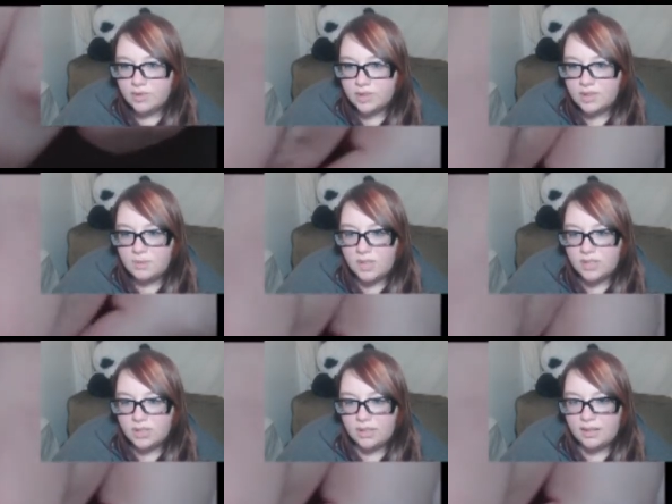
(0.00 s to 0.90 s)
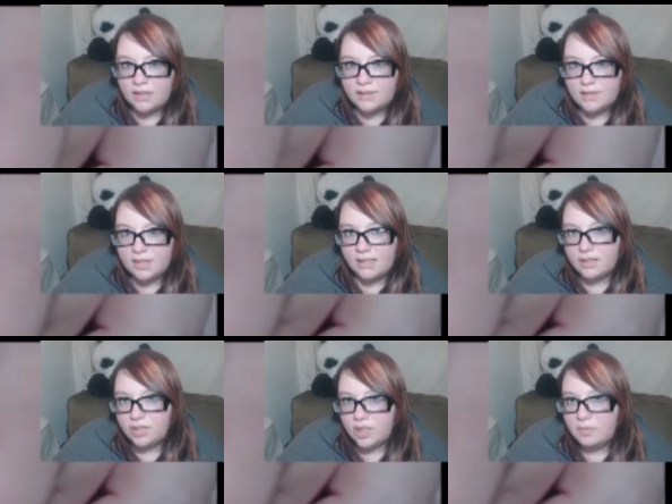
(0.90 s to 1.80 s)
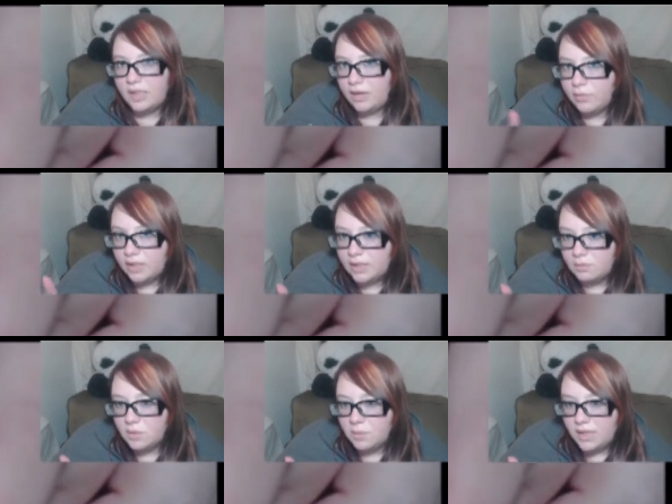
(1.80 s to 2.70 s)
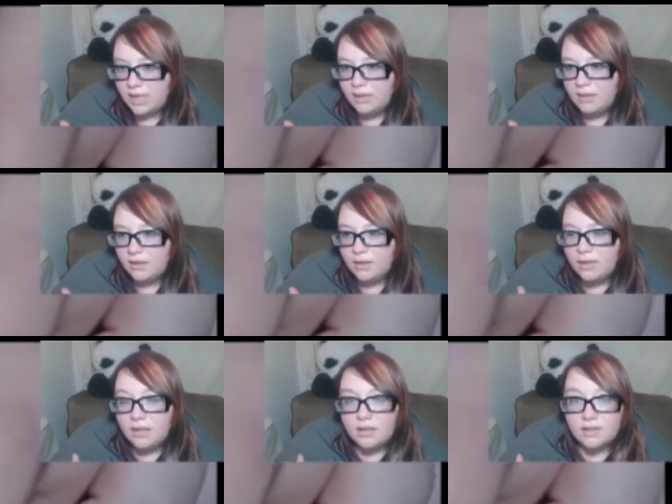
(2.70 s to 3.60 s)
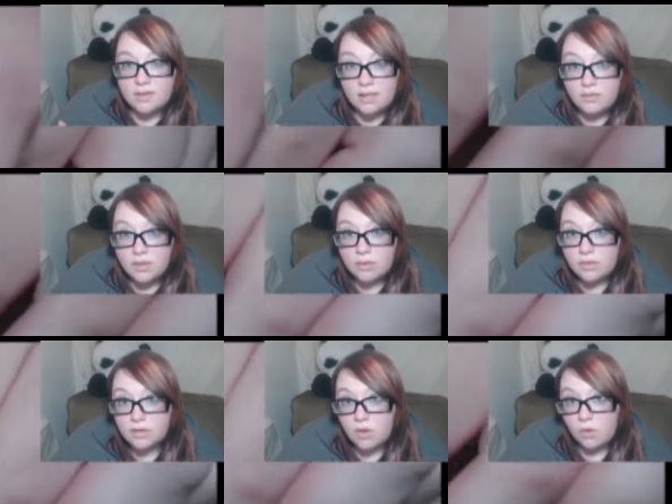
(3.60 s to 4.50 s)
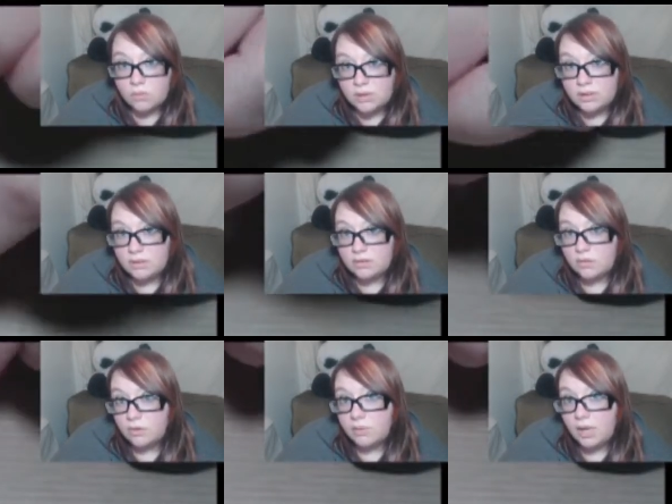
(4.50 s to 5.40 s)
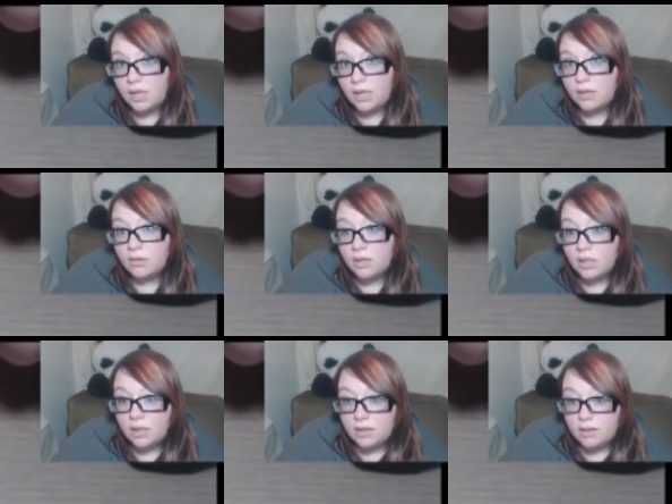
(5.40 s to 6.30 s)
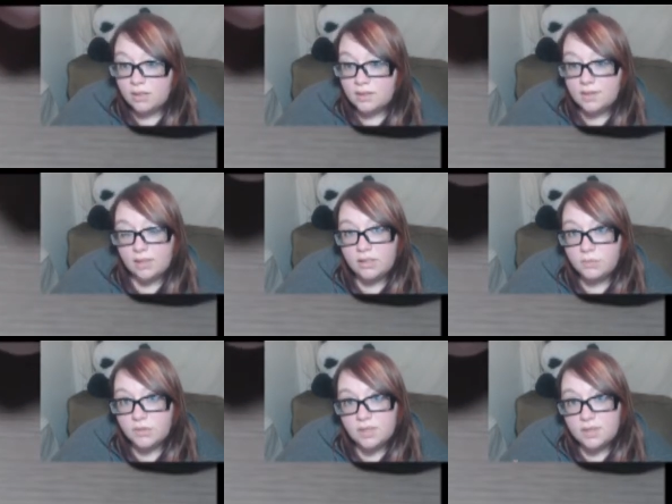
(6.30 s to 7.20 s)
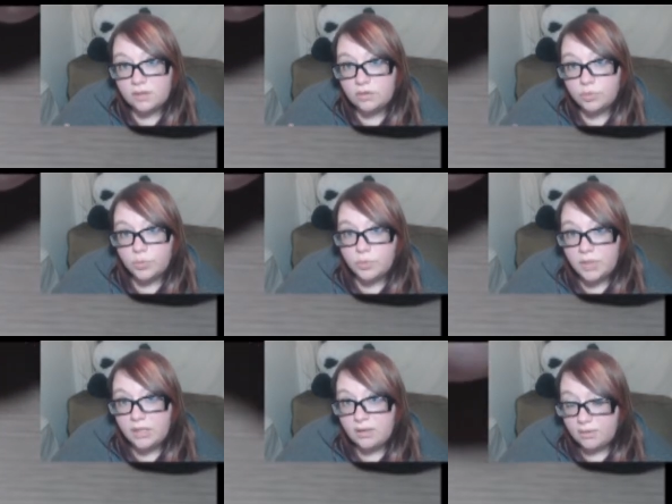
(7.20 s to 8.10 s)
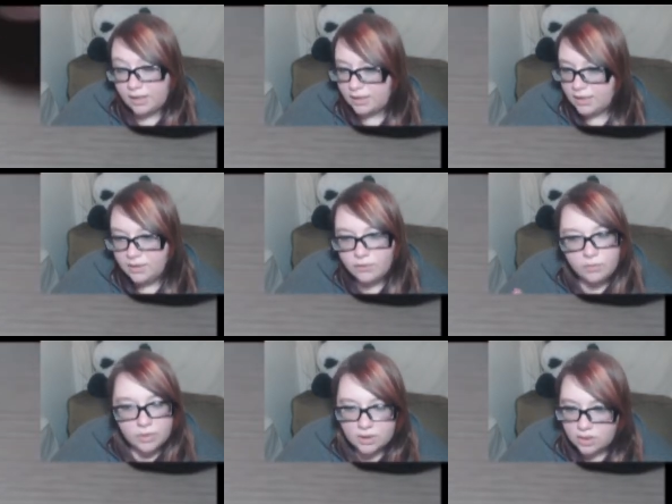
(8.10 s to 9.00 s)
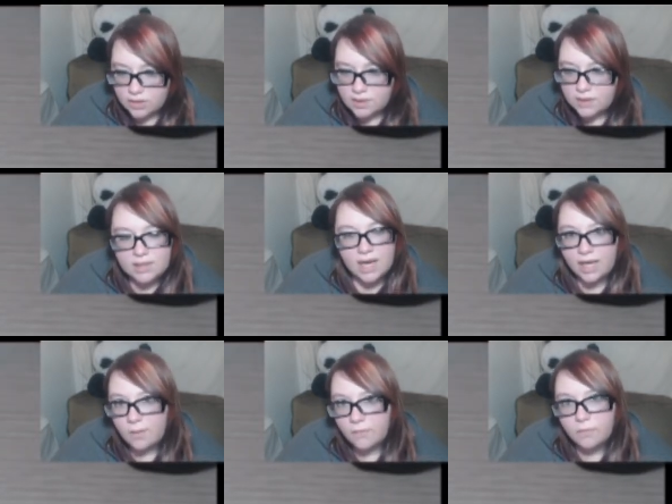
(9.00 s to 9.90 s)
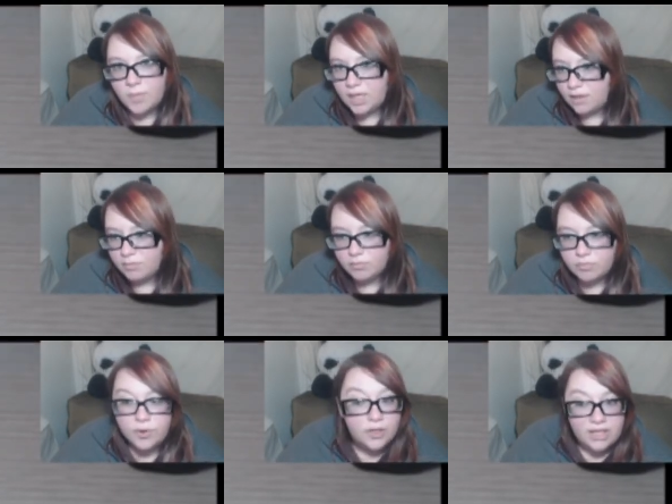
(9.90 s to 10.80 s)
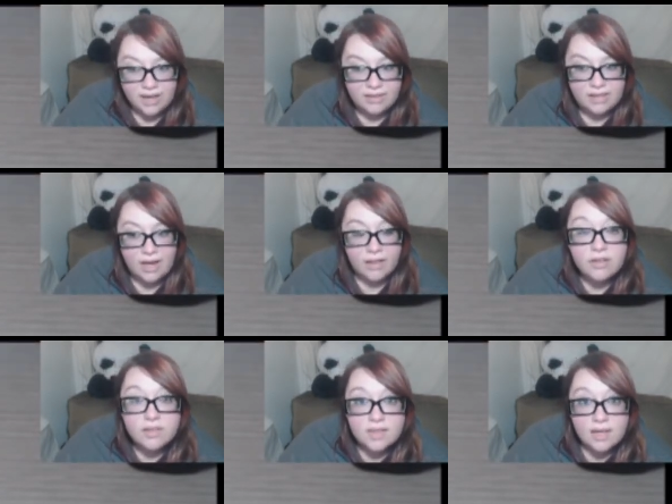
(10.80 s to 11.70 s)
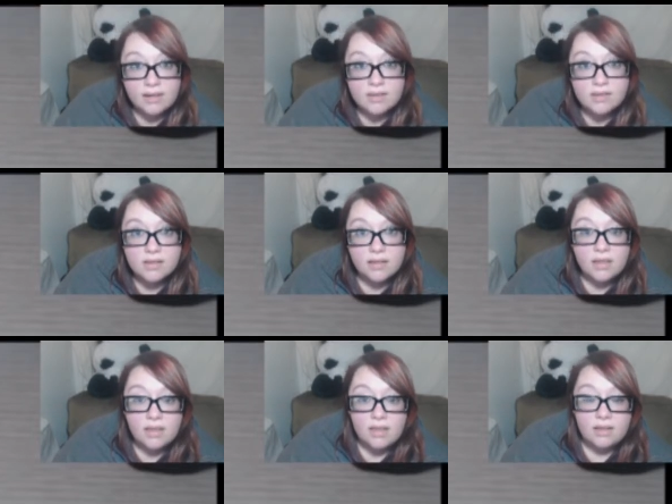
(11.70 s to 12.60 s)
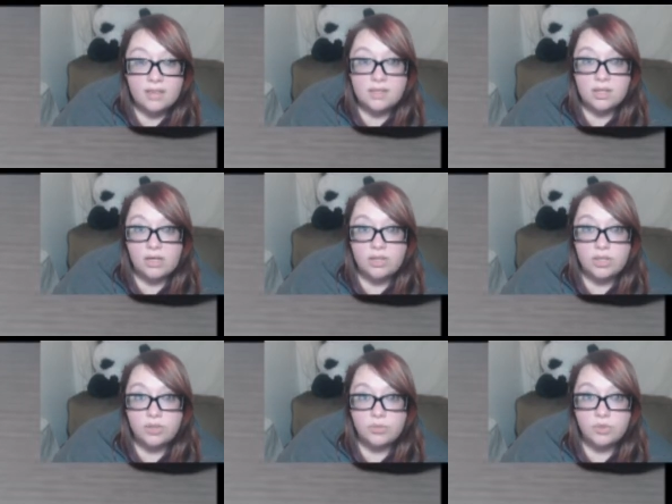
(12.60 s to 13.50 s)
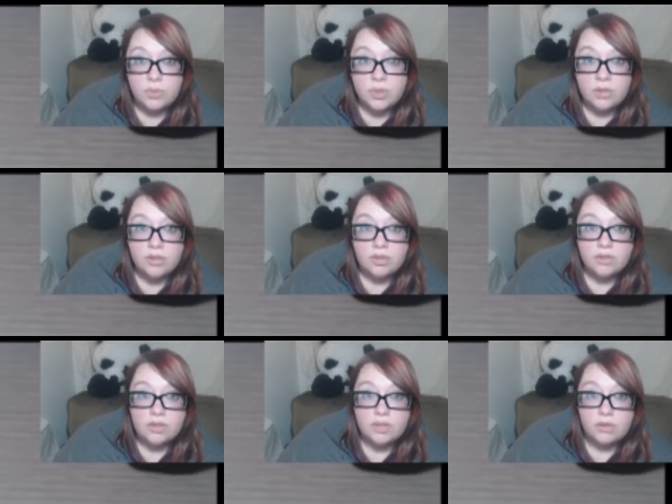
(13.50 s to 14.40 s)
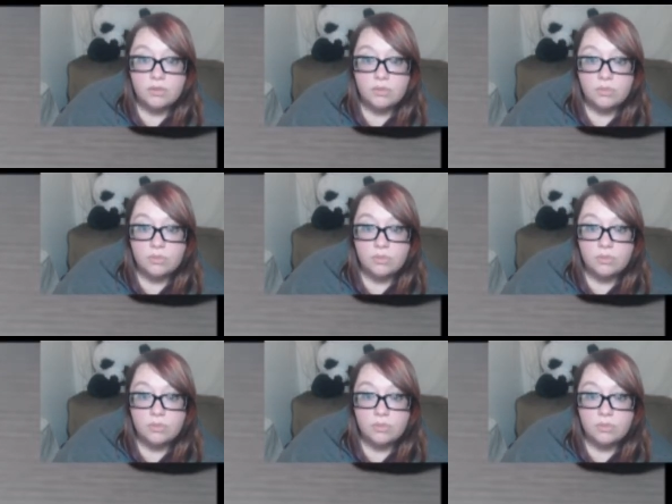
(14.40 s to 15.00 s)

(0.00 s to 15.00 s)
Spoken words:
just to make sure that they stayed the shape that I wanted them to be. Because even though it's cold in Illinois right now, the sails were still drooping. Like, even with just the time of me putting on the other sails, they started to droop. So